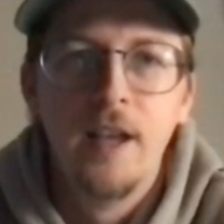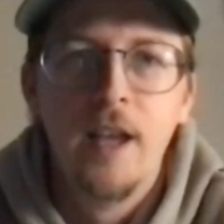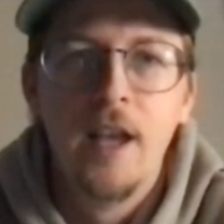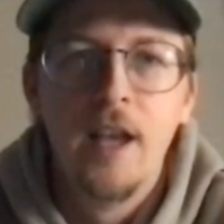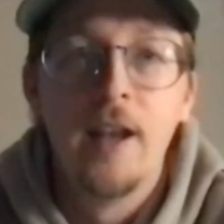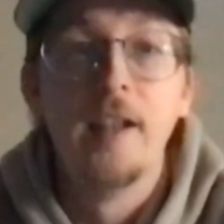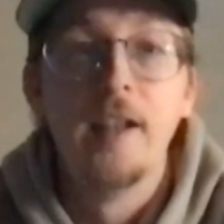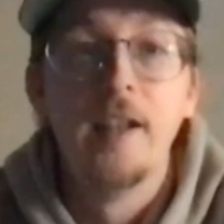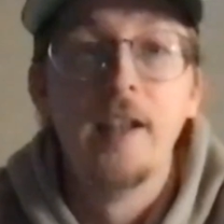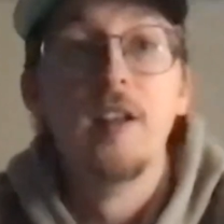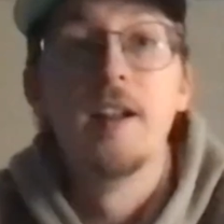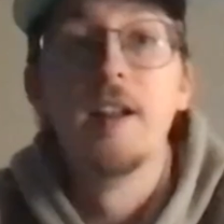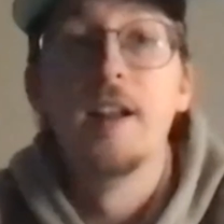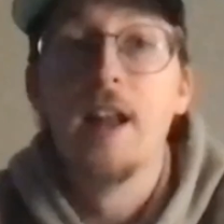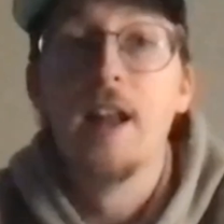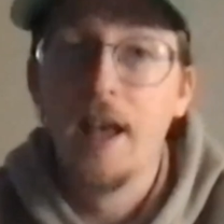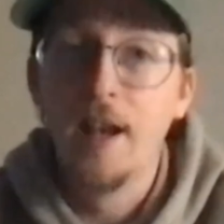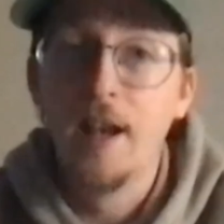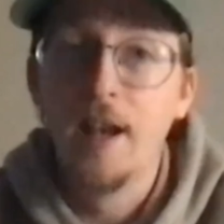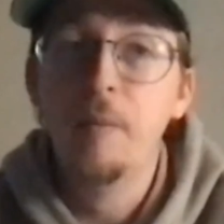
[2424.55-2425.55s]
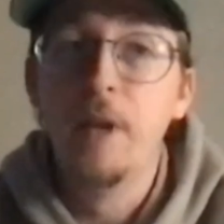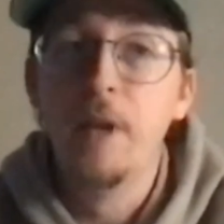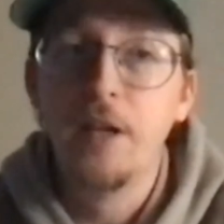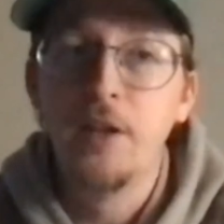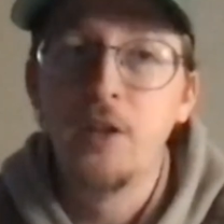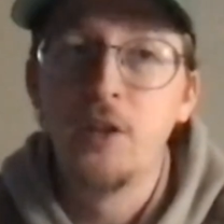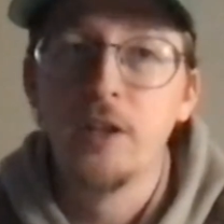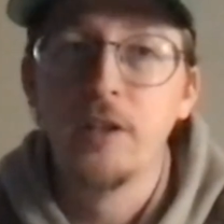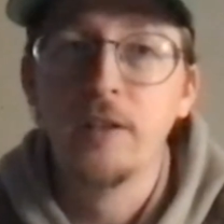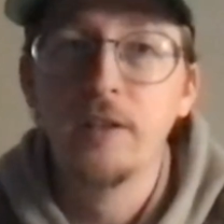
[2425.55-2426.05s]
and I did an
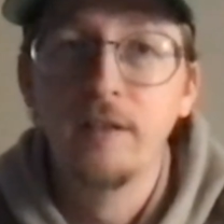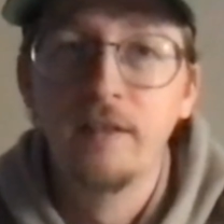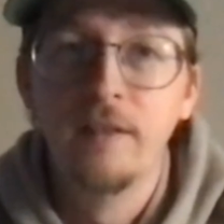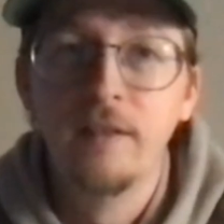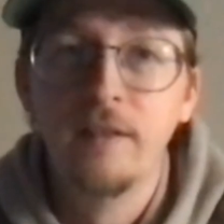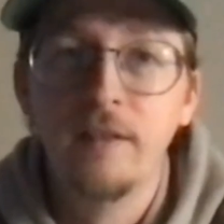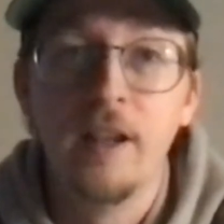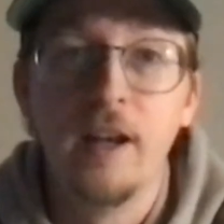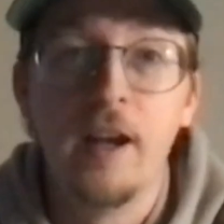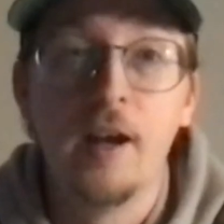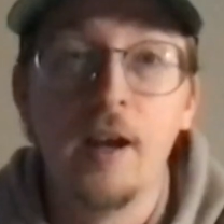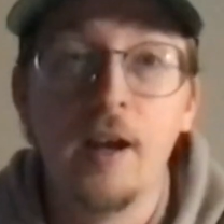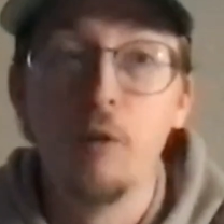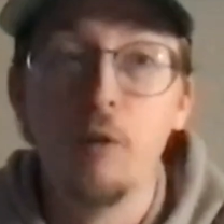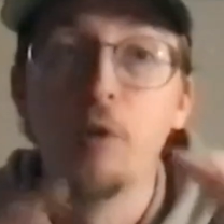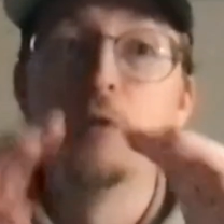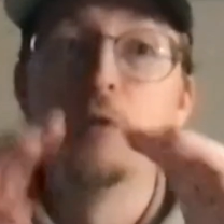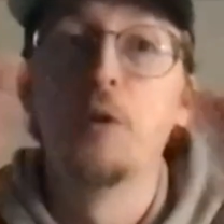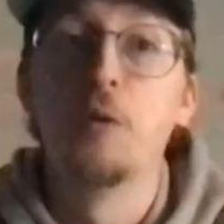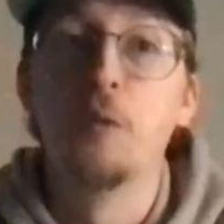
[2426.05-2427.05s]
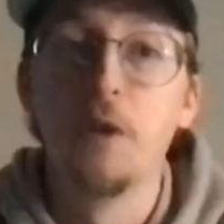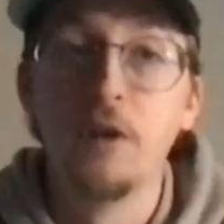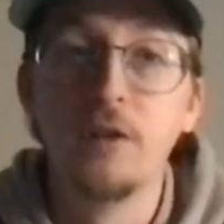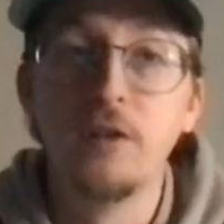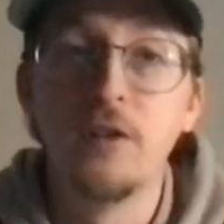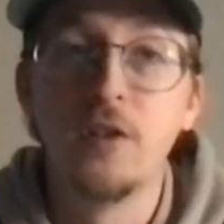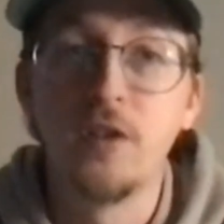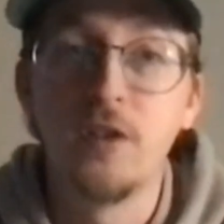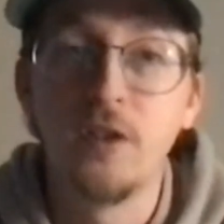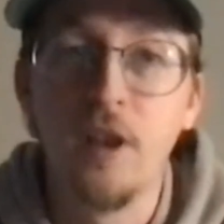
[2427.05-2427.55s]
animation, and I wrote the
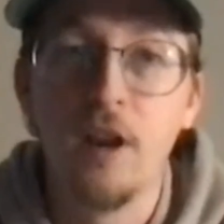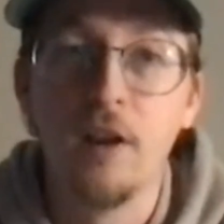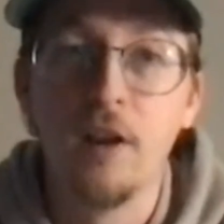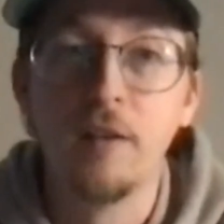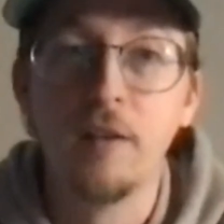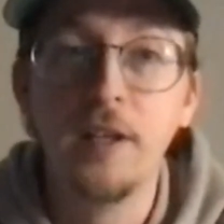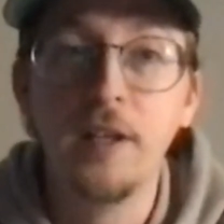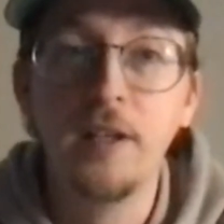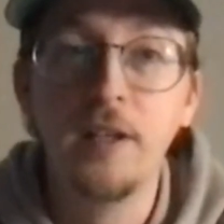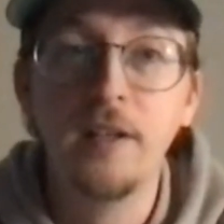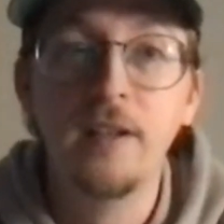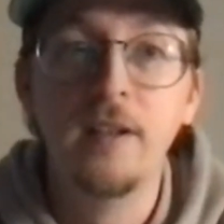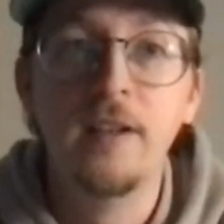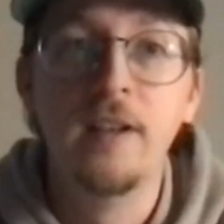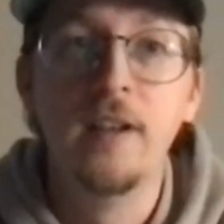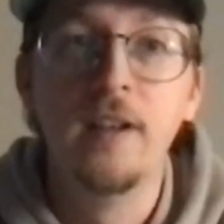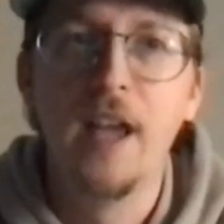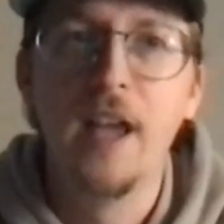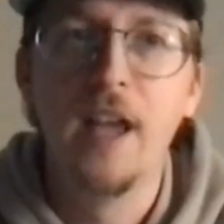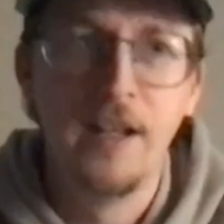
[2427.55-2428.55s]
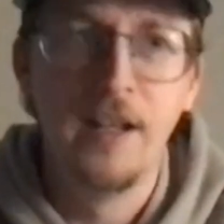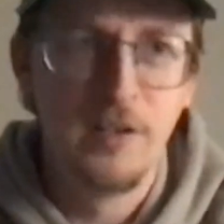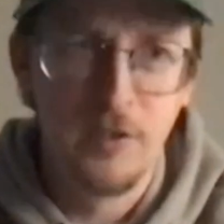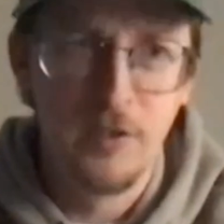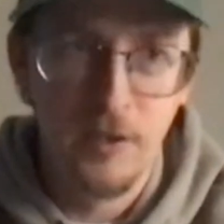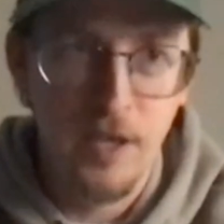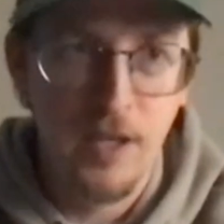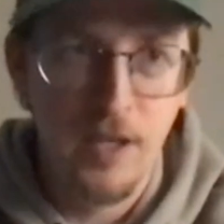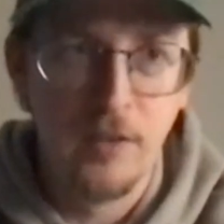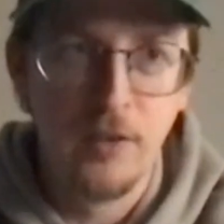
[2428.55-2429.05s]
word scurry, and
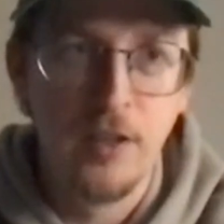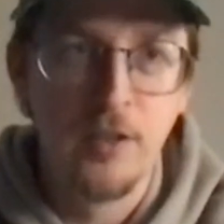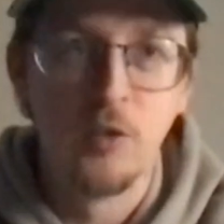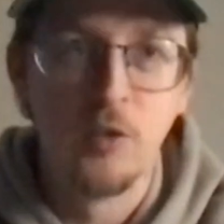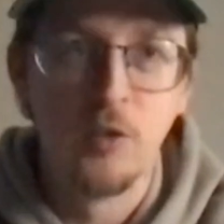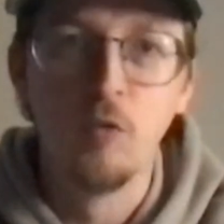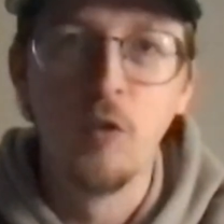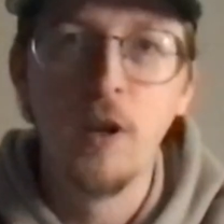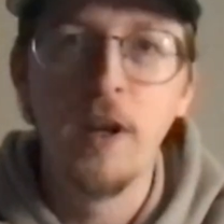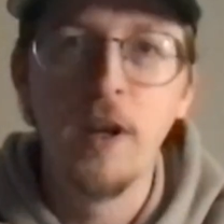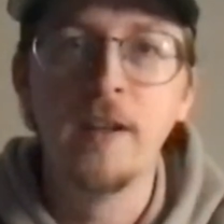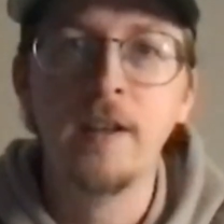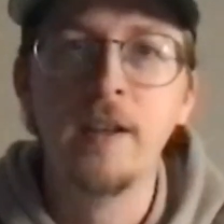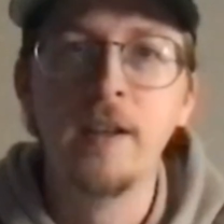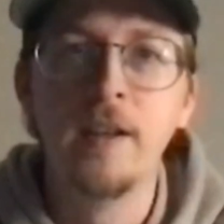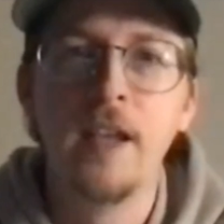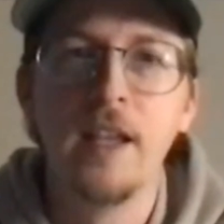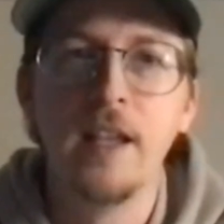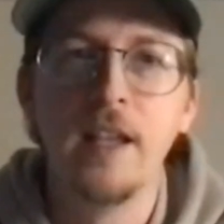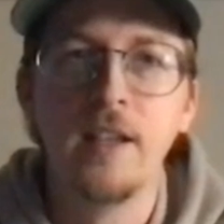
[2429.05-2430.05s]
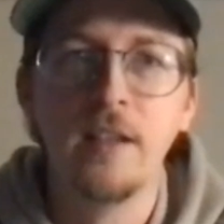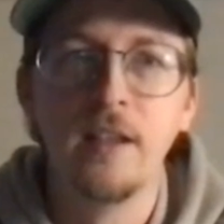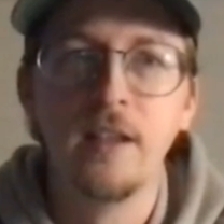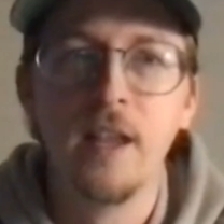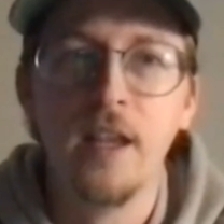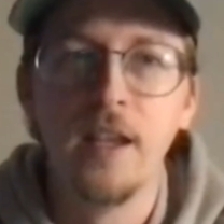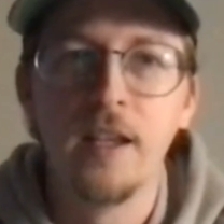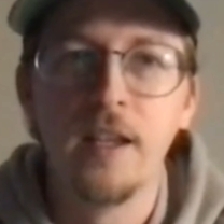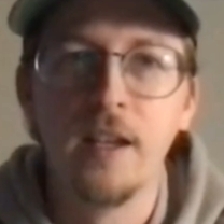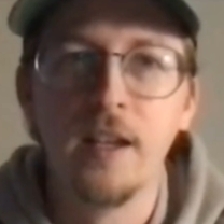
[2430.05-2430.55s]
it's written in
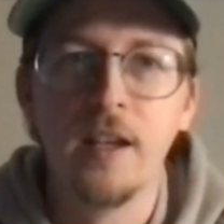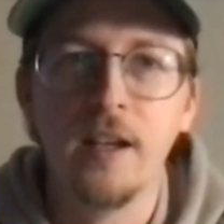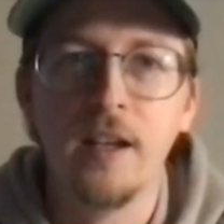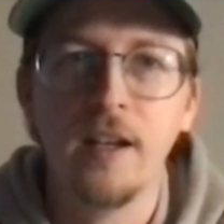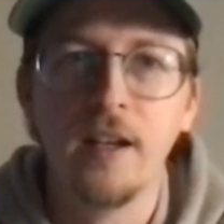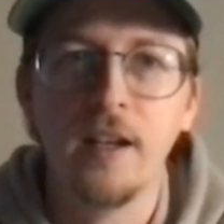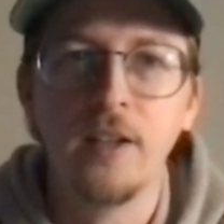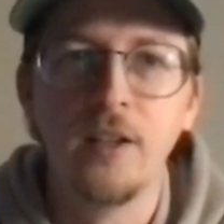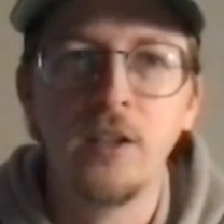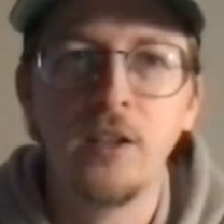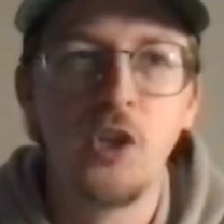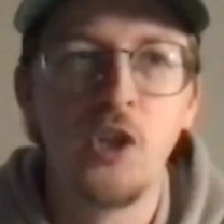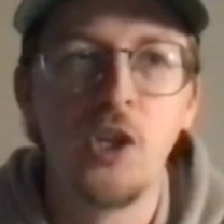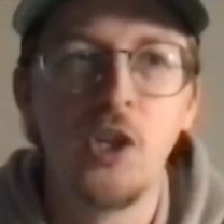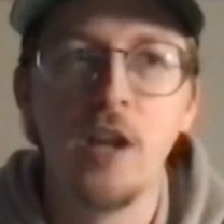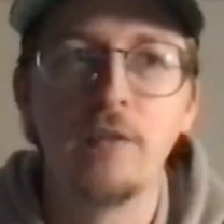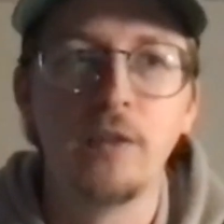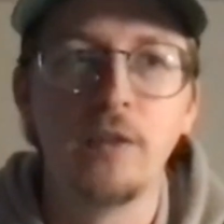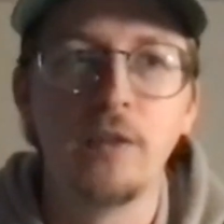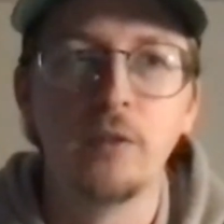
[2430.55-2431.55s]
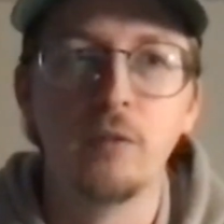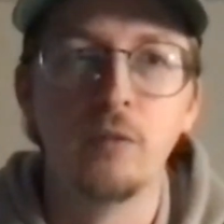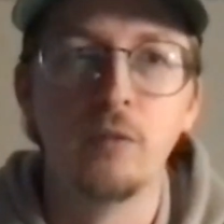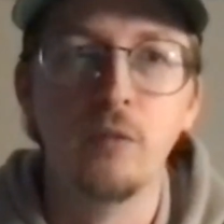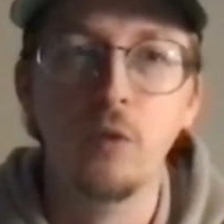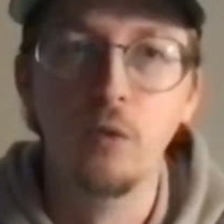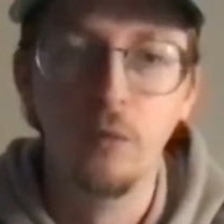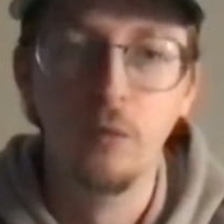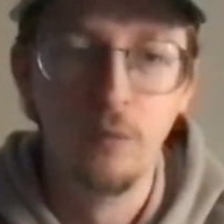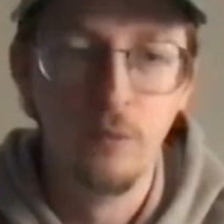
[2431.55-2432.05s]
like a disheveled
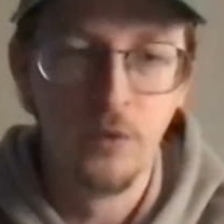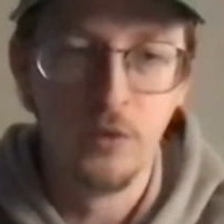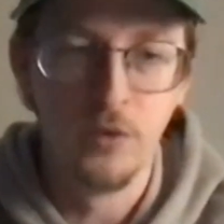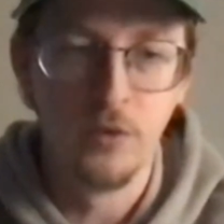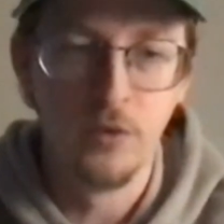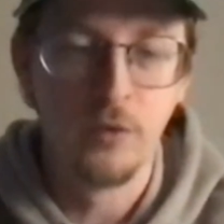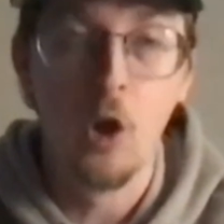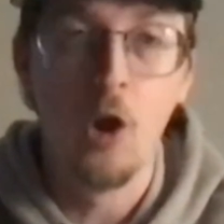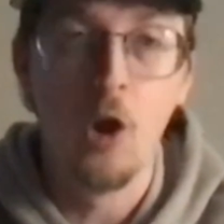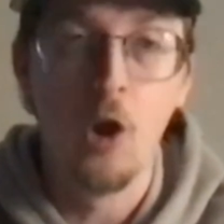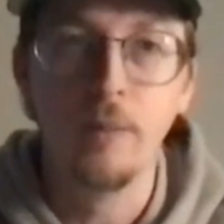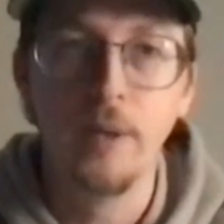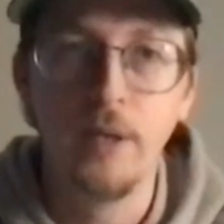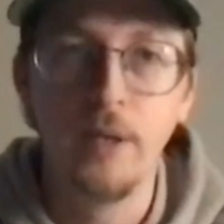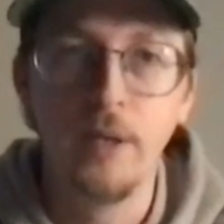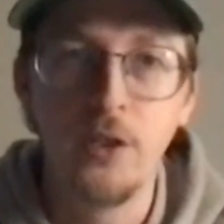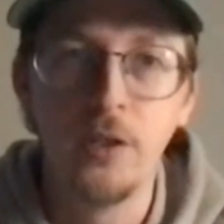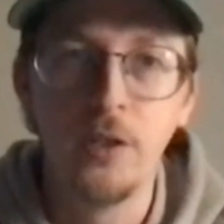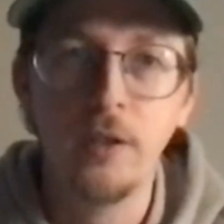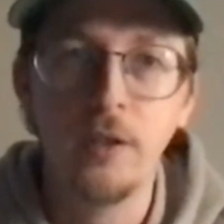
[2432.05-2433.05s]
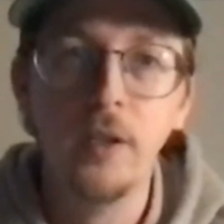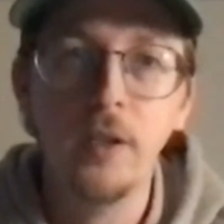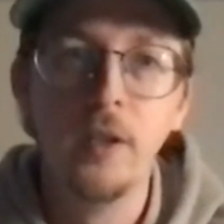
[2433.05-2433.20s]
room's garbage,